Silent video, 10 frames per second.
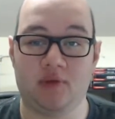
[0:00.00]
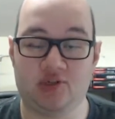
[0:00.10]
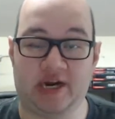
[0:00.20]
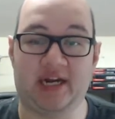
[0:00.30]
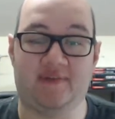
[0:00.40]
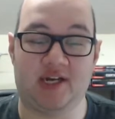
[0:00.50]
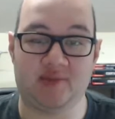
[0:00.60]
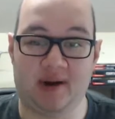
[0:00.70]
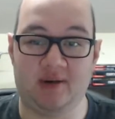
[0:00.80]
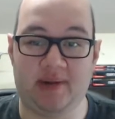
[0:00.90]
Dragon of
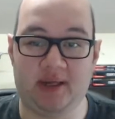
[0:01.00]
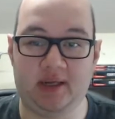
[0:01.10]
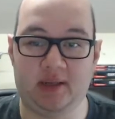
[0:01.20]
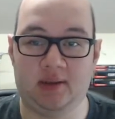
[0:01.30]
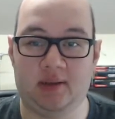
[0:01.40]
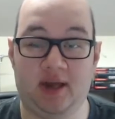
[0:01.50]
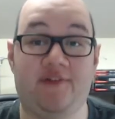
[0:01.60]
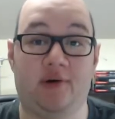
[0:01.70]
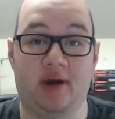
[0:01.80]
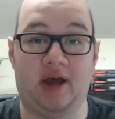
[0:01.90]
Icespire Peak,
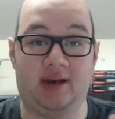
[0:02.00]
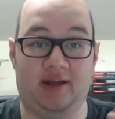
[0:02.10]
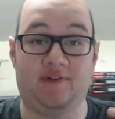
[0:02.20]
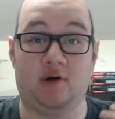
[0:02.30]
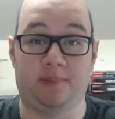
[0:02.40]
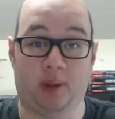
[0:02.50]
if you're a